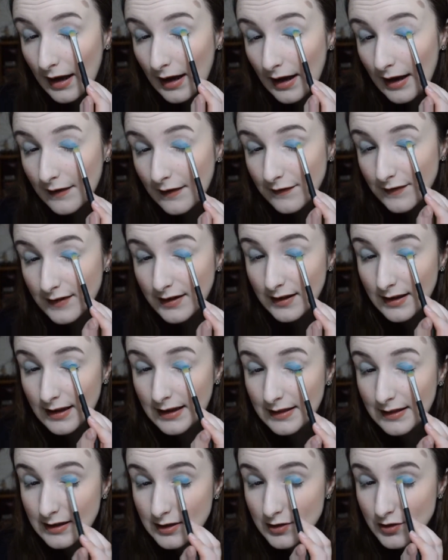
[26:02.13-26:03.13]
I feel
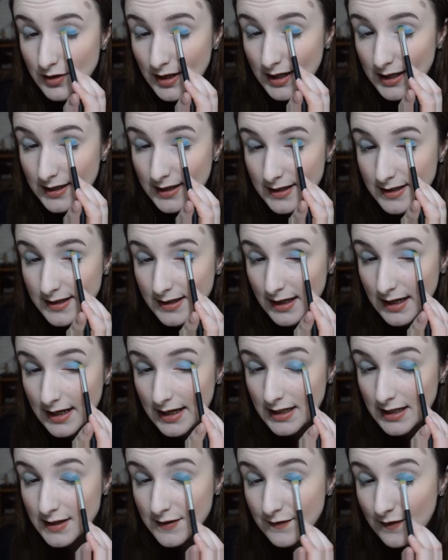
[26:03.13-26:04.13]
like this
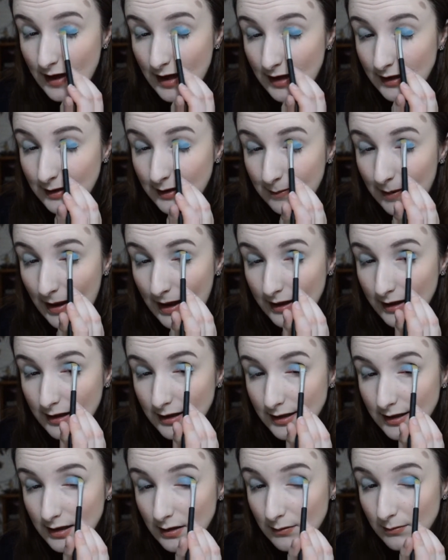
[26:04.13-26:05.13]
translates fairly pale
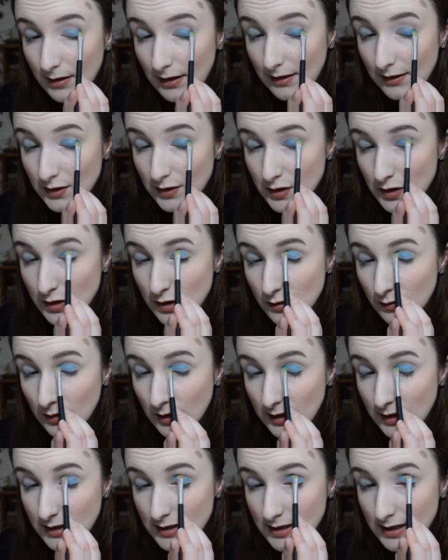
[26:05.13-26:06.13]
in comparison to
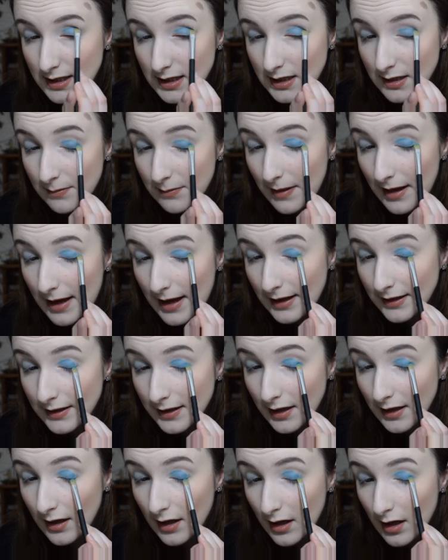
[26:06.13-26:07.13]
what you see in the
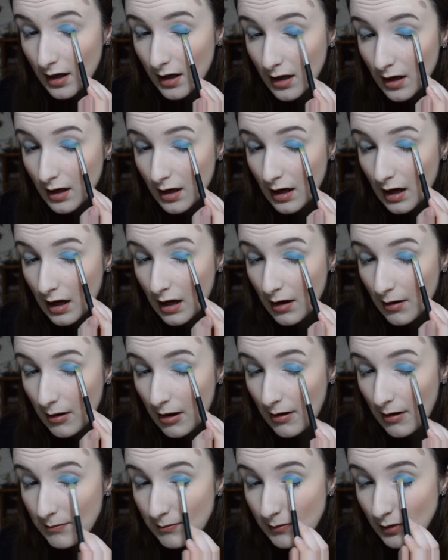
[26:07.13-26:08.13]
pan.
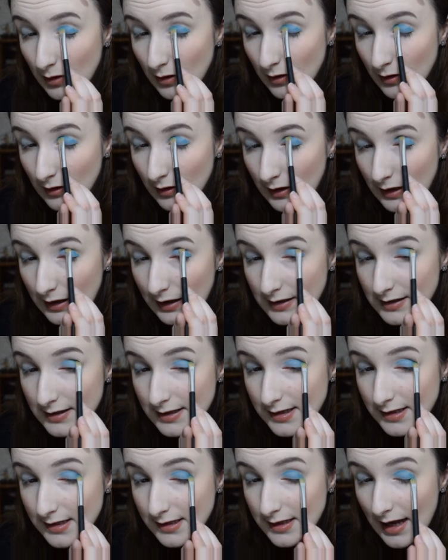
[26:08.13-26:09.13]
But it's a
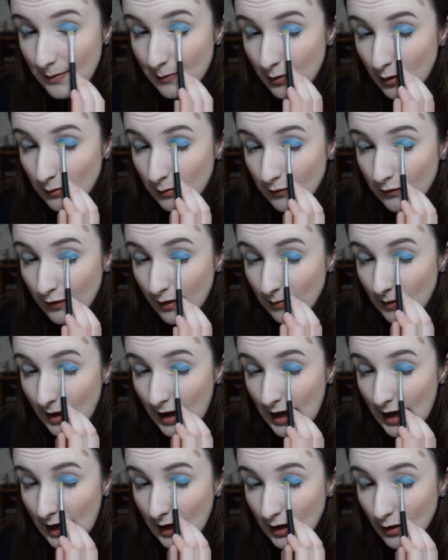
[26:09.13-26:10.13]
step up from the
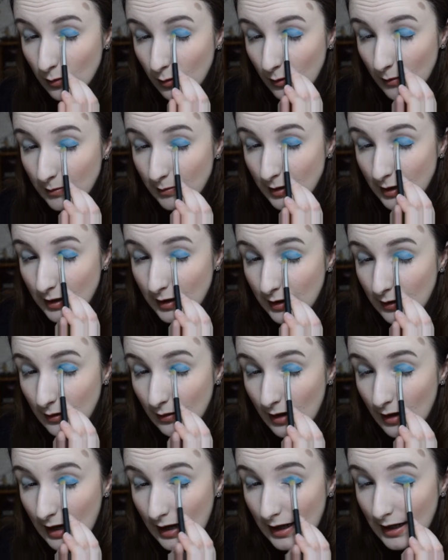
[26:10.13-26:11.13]
aqua
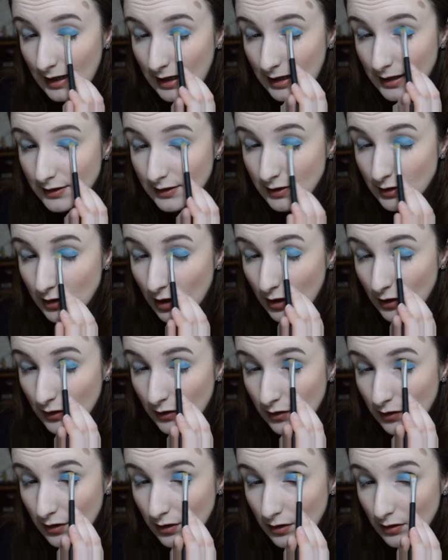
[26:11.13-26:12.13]
blue and not
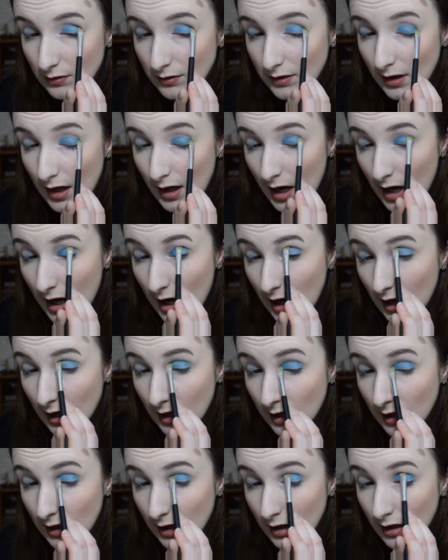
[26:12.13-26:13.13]
too dark.